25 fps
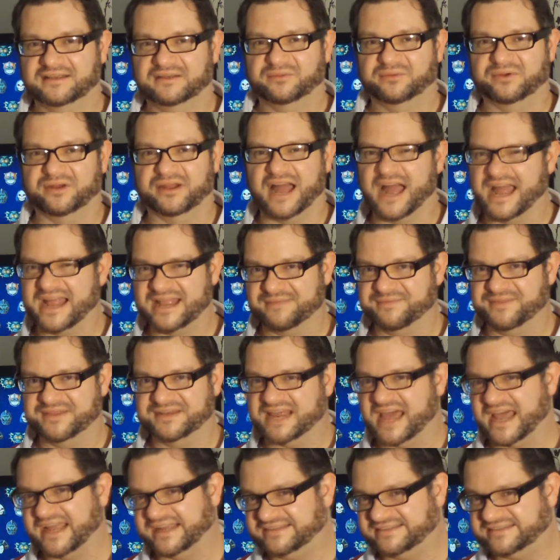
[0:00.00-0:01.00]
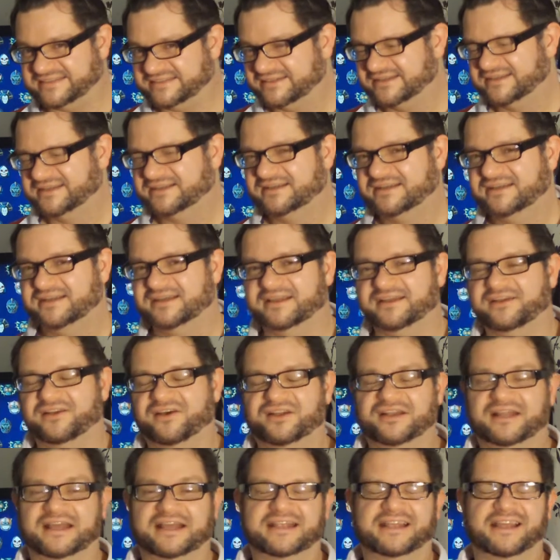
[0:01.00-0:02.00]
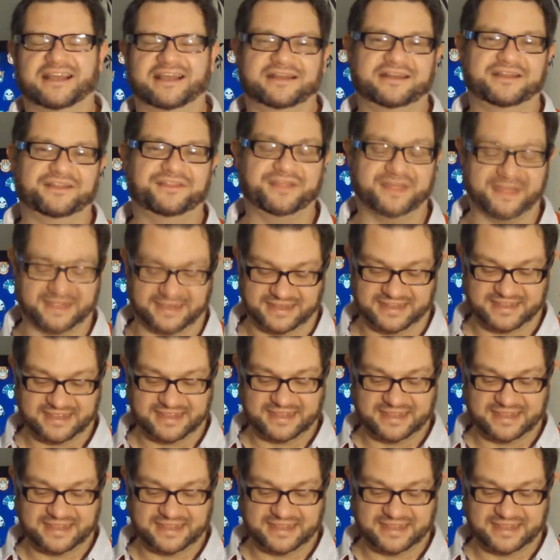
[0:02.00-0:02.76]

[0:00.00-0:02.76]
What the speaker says: where I am the knight and all that kind of thing.